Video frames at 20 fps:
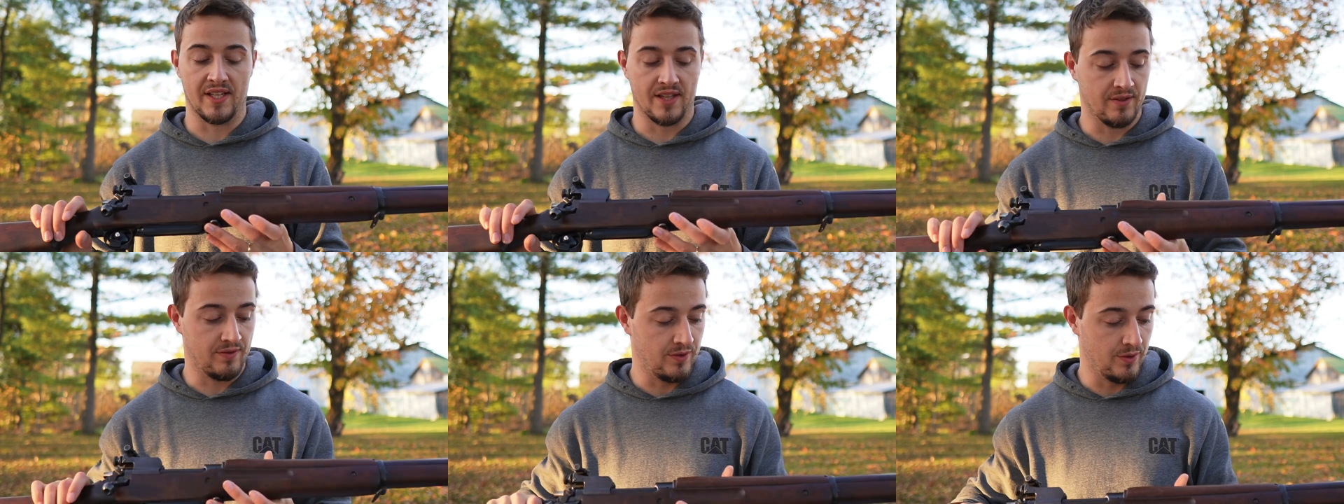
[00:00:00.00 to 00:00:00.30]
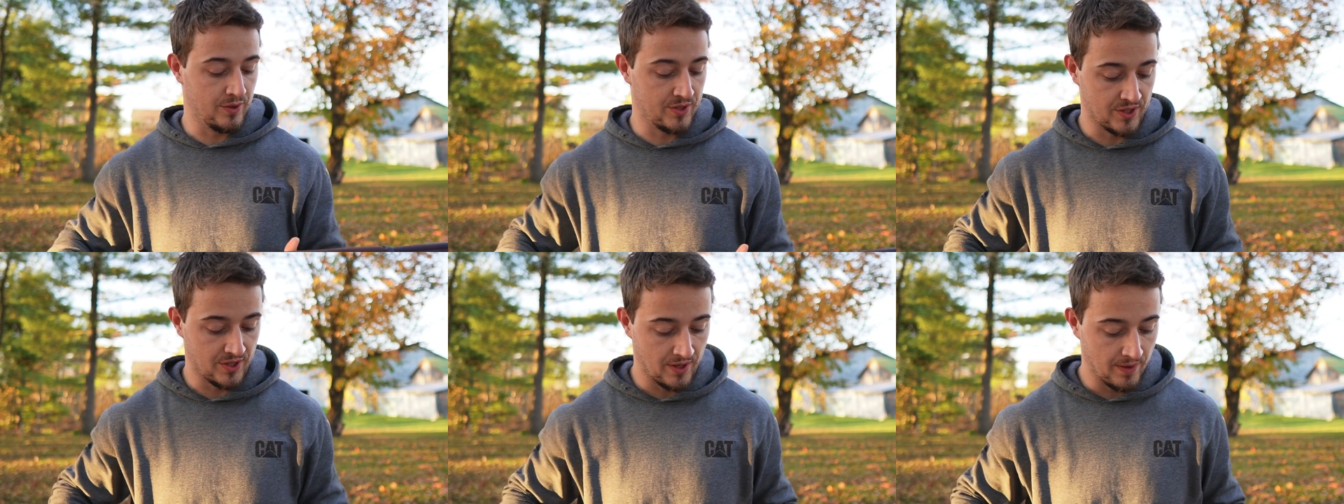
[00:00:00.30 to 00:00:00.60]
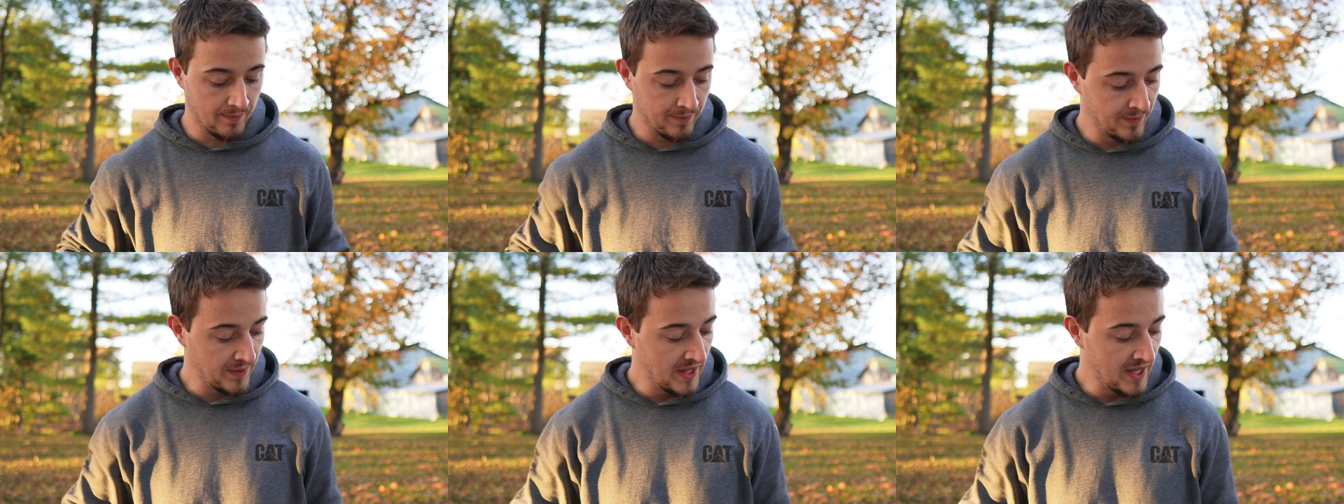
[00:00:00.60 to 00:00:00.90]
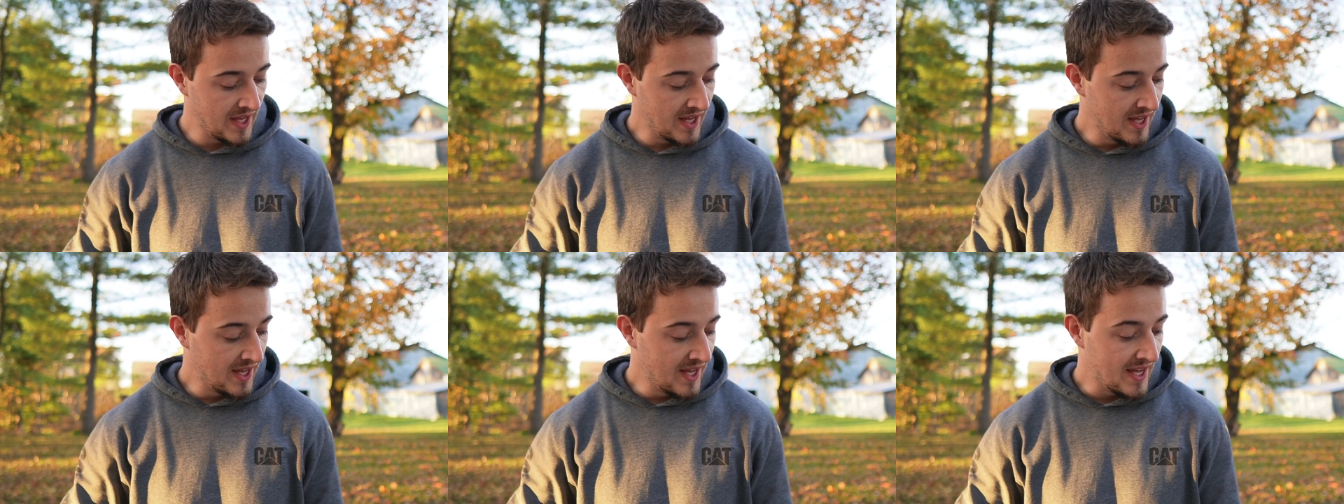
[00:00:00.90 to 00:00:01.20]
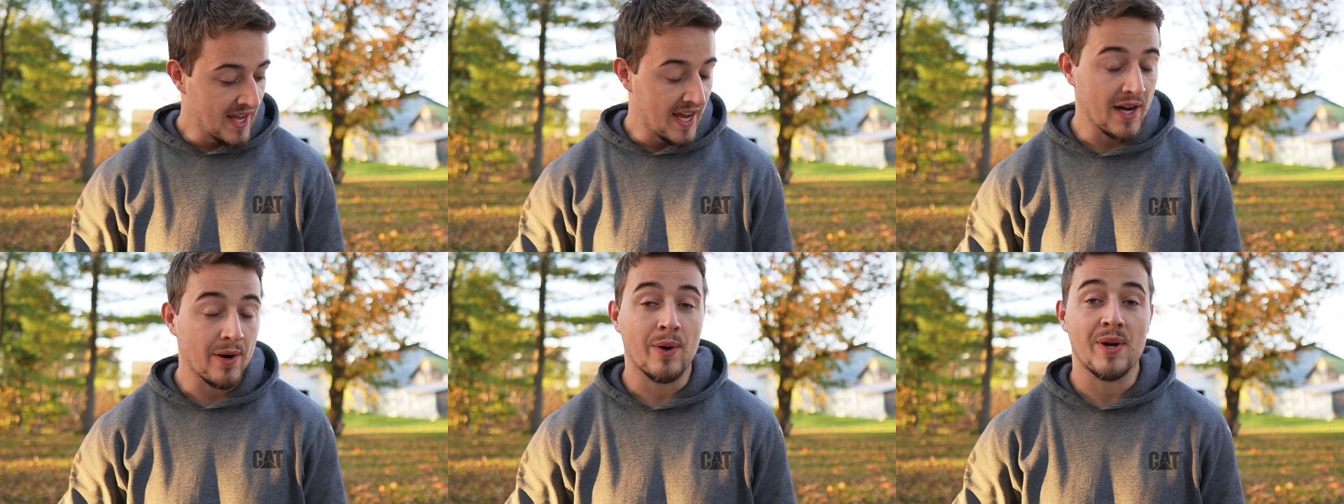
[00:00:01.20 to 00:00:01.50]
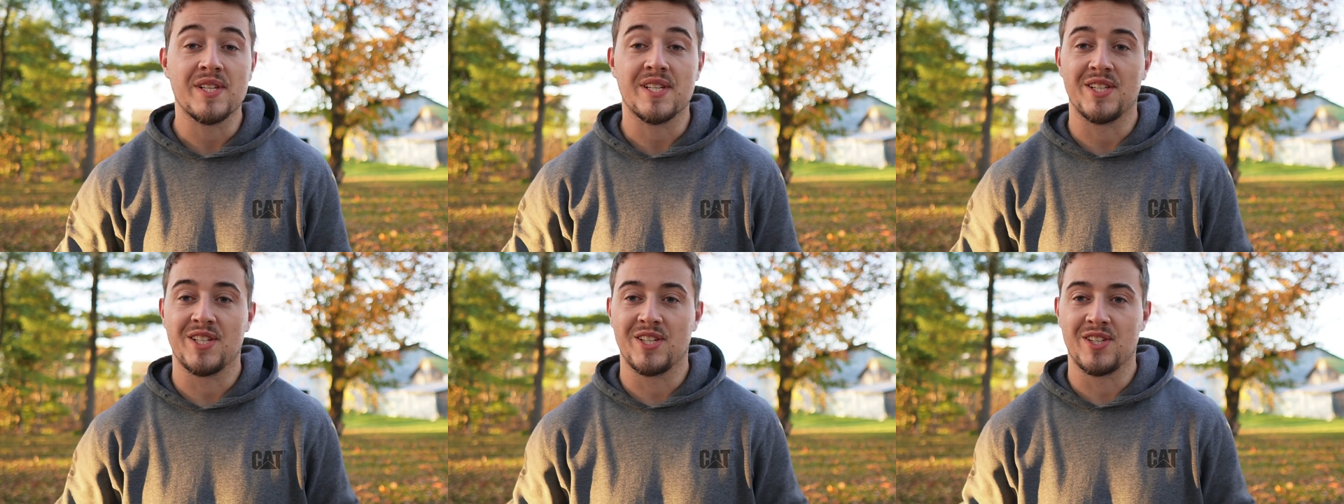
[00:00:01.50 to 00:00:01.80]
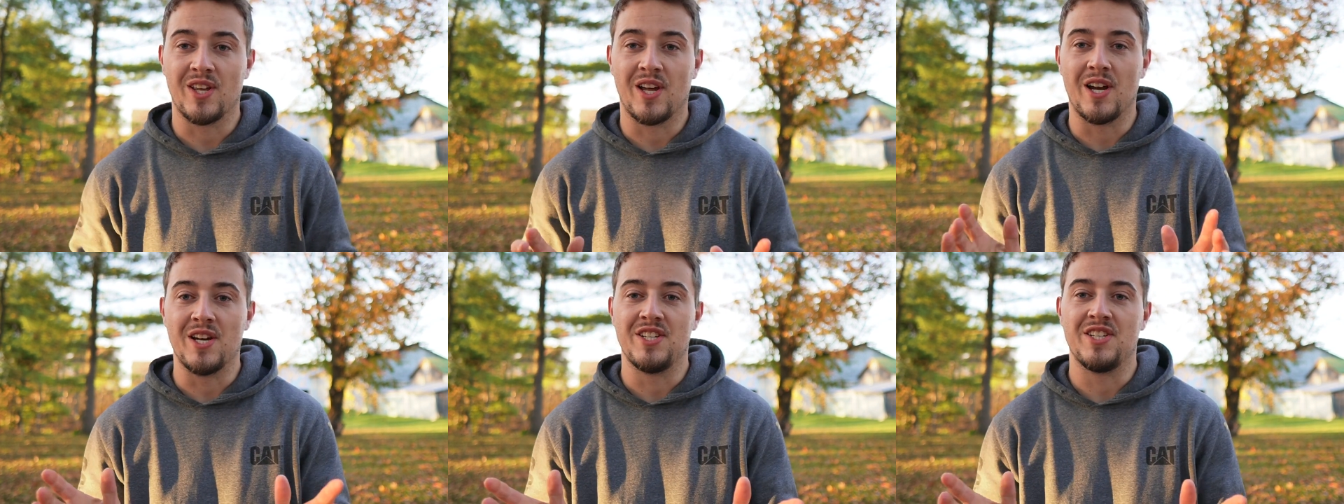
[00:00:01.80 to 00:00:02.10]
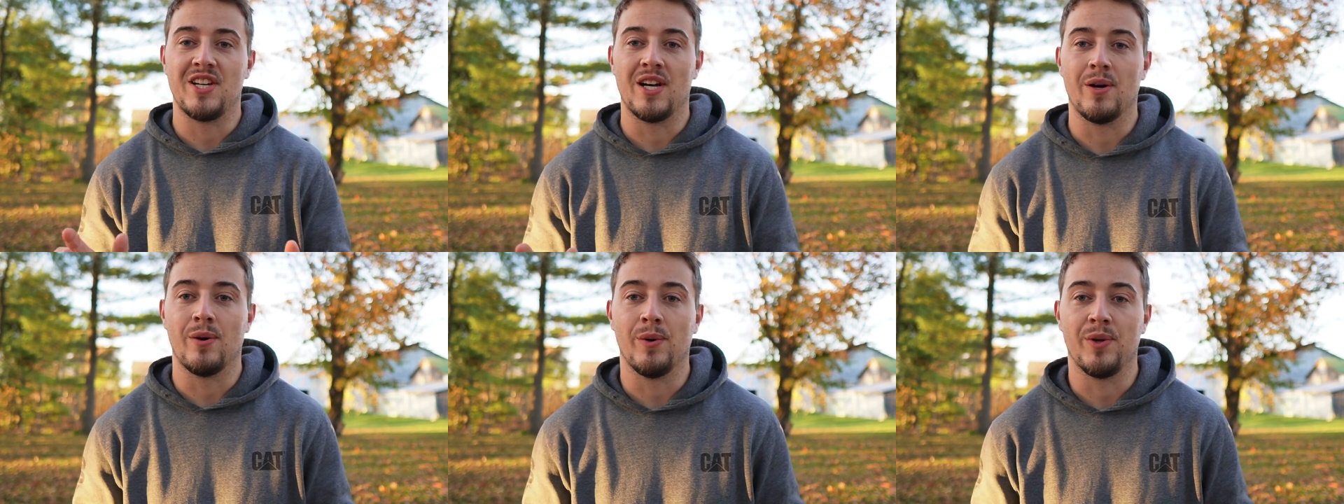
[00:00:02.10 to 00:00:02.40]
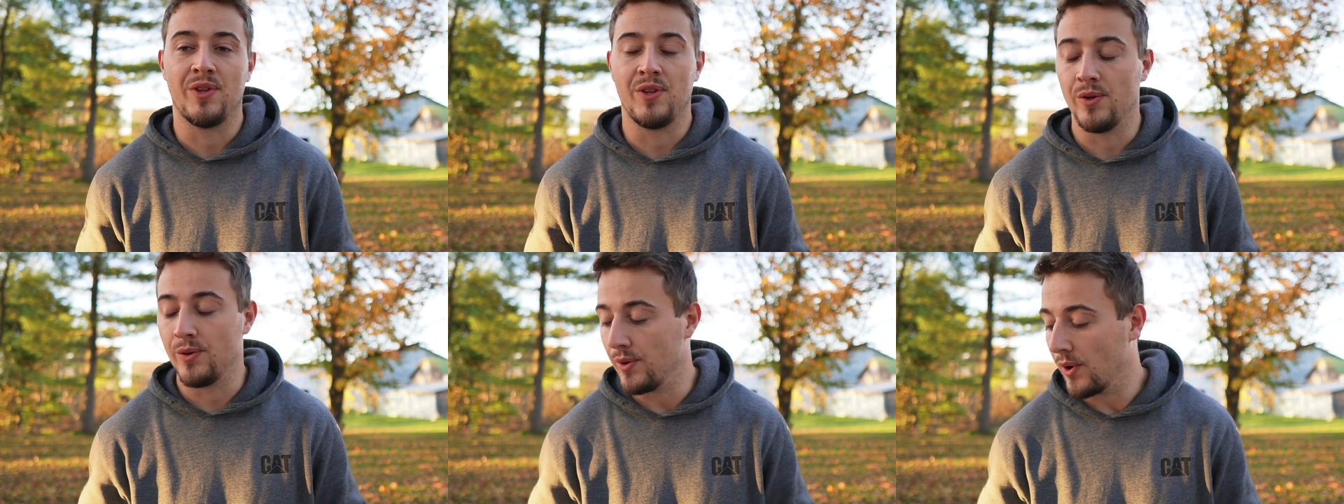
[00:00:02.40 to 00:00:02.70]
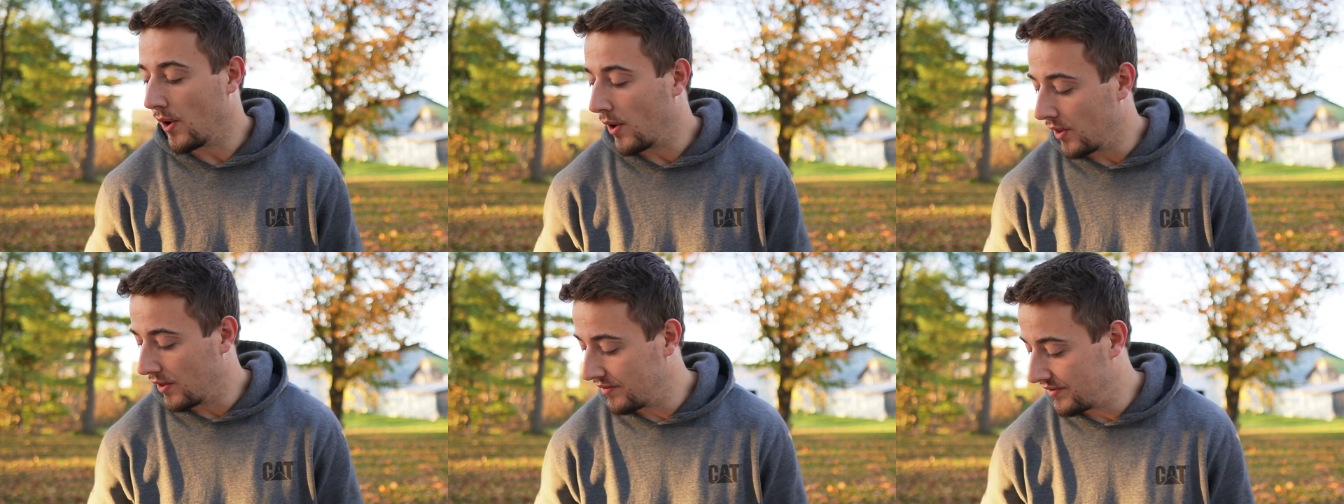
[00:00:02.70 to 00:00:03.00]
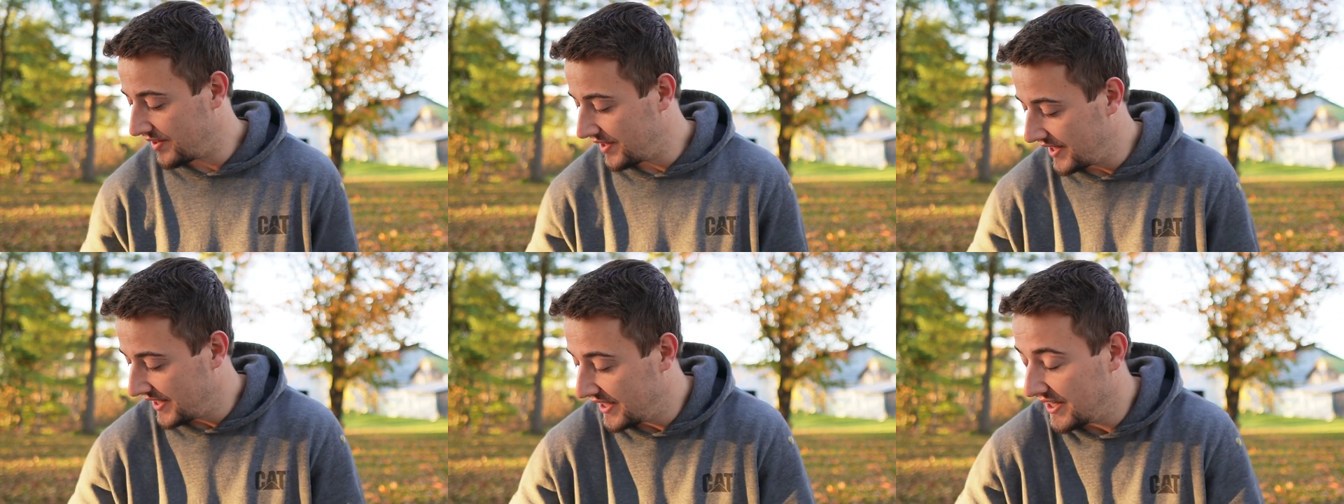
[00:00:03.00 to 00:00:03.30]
in the future. Anyways, I just thought I'd share with you all of the